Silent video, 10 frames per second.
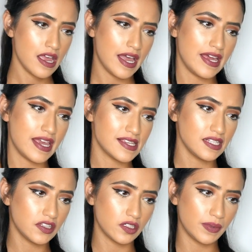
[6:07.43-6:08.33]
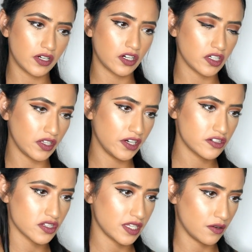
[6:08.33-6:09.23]
It is a little bit curlier,
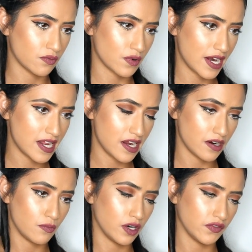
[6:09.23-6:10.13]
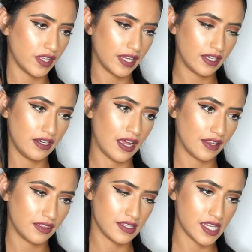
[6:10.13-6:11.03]
just like right here, more of like
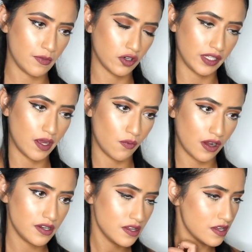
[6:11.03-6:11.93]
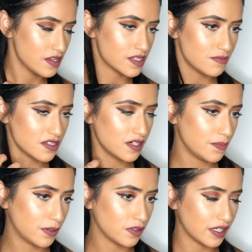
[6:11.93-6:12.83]
not the same curl I want. So I'm just going
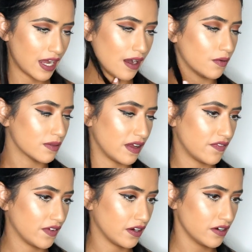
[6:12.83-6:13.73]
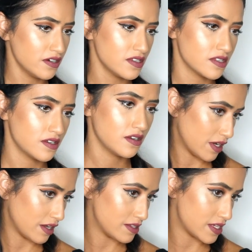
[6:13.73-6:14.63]
to pull it out with my fingers. Same
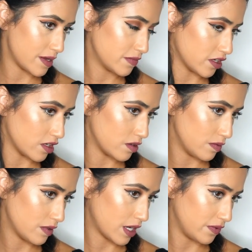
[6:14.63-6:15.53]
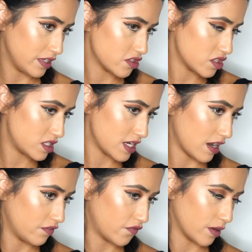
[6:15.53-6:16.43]
concept, go a couple inches
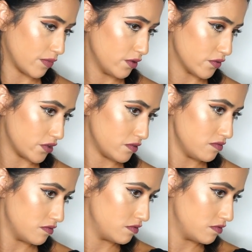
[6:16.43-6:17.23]
down from the root.